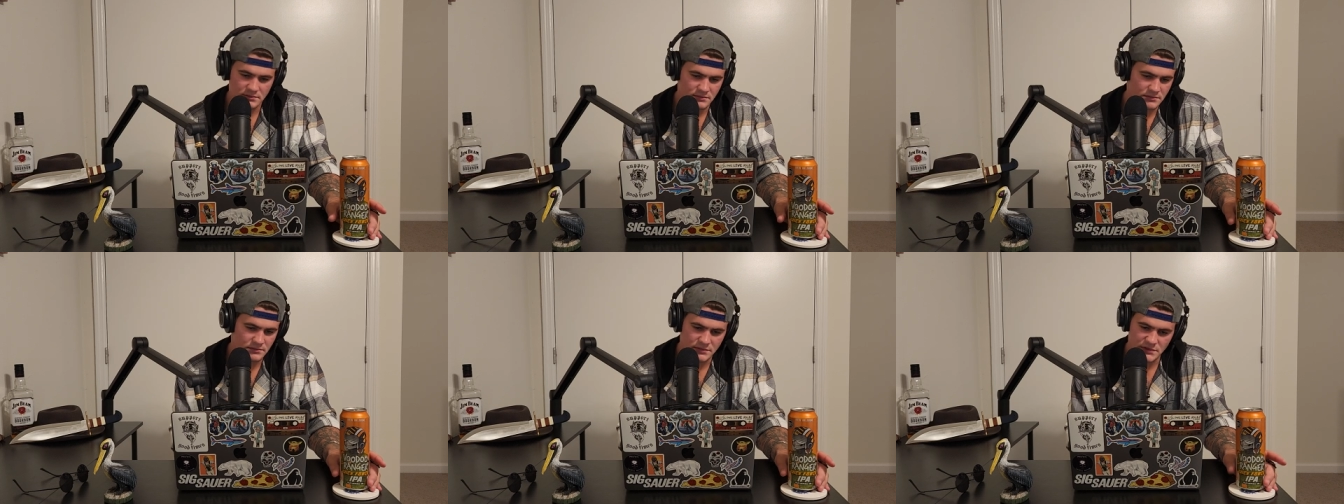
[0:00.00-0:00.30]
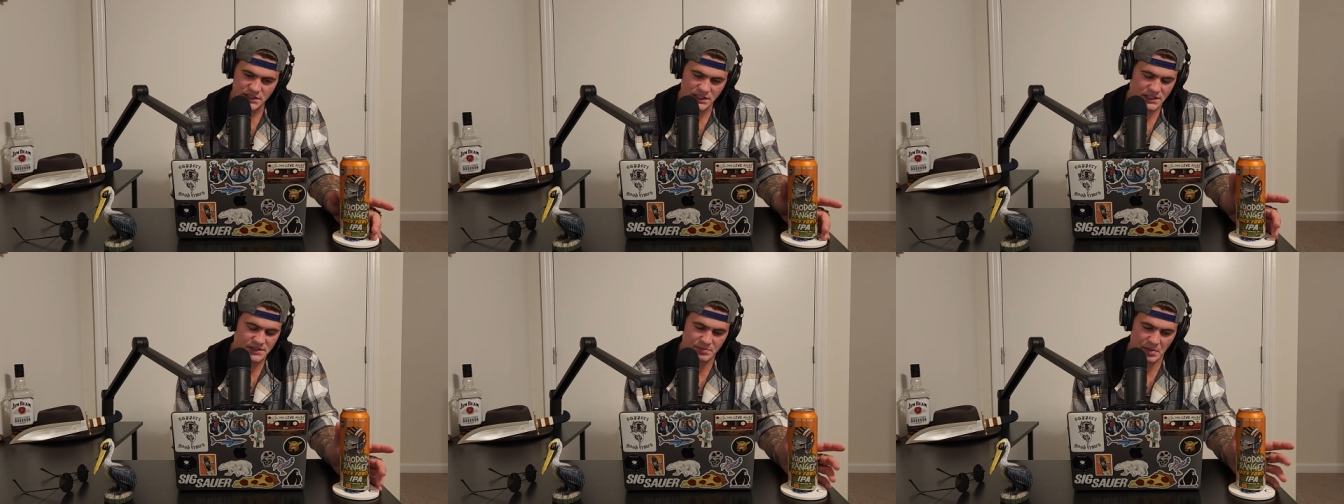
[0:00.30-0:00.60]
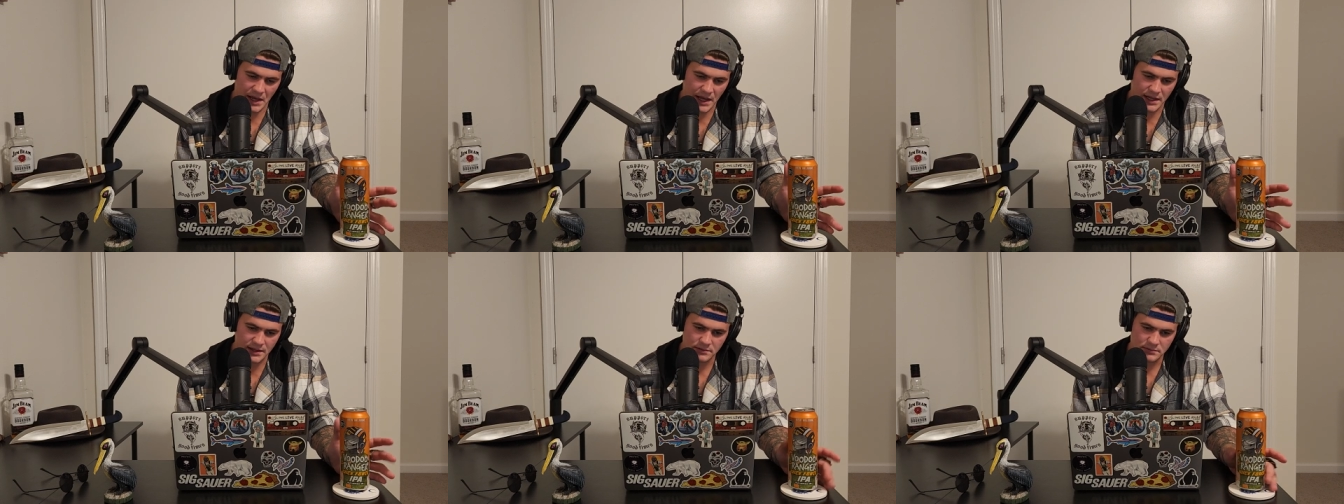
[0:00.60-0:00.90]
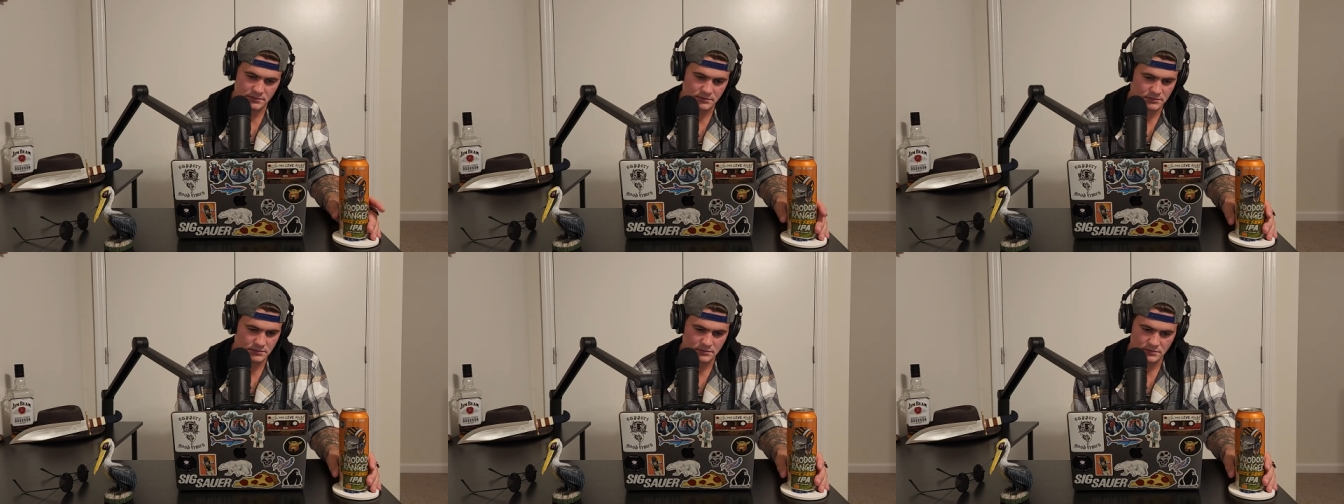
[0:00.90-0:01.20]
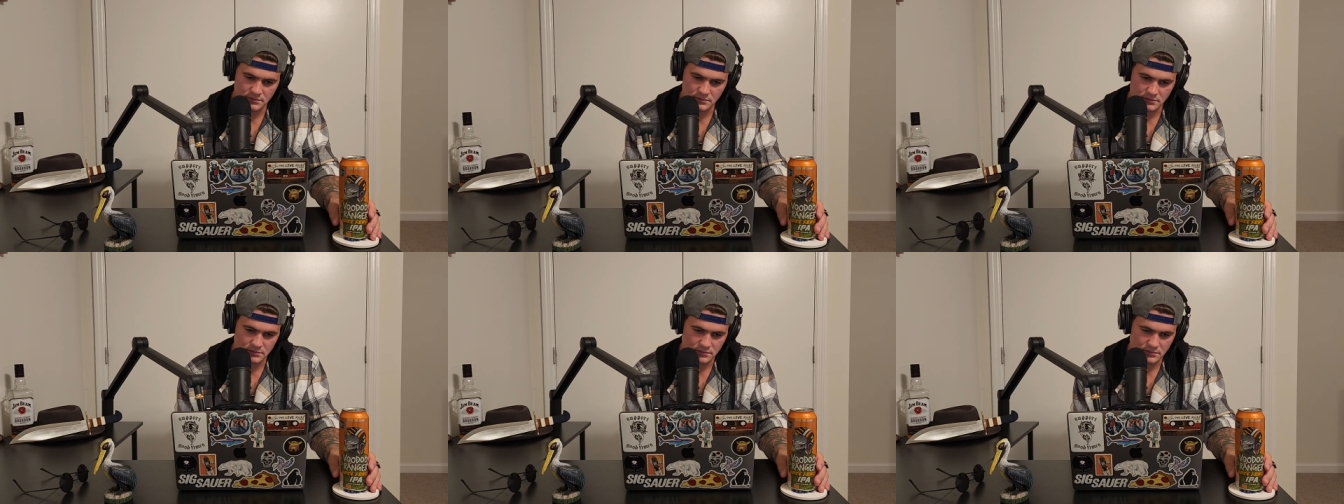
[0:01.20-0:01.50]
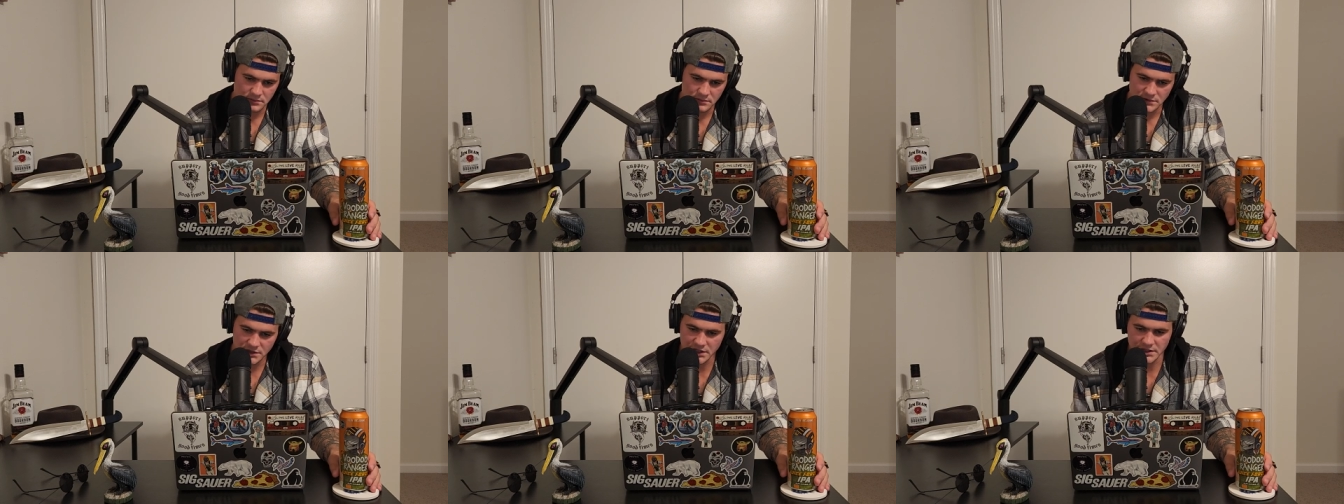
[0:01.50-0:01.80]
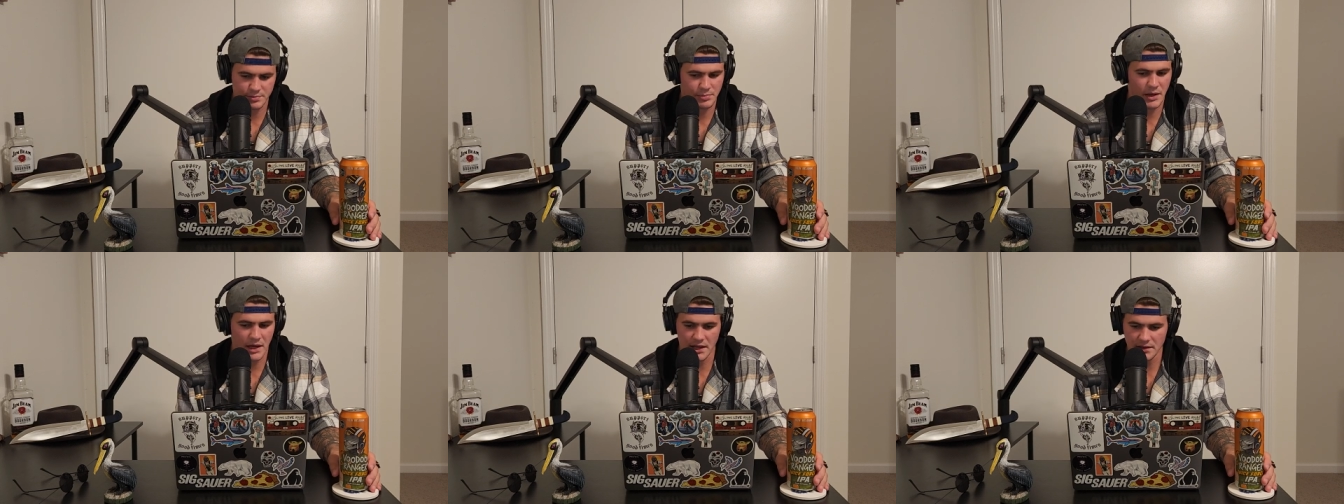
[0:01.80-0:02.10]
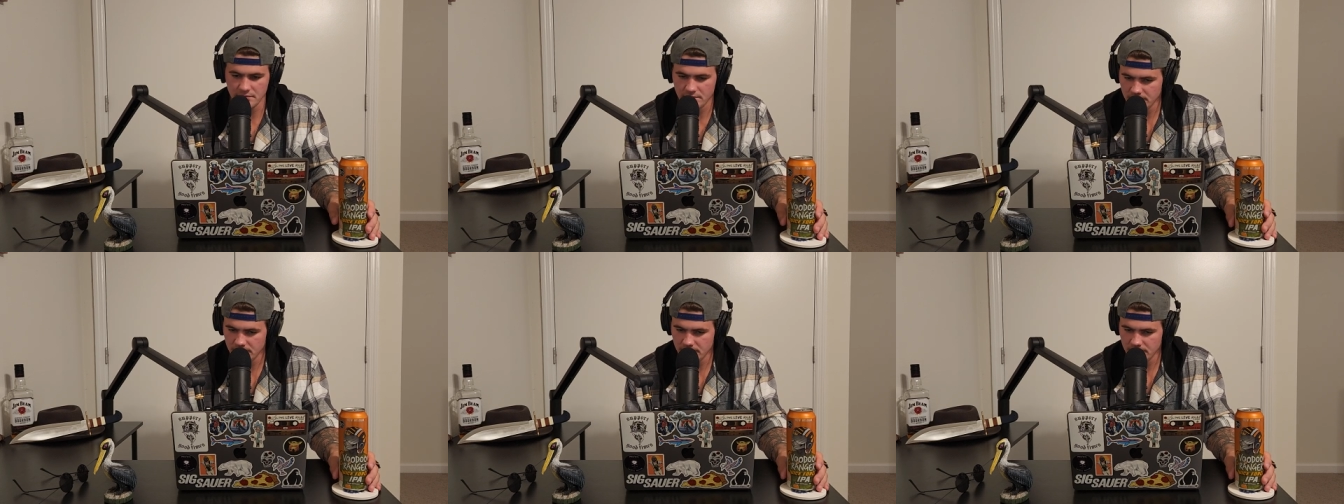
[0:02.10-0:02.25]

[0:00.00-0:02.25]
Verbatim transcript: Just bad. Just bad.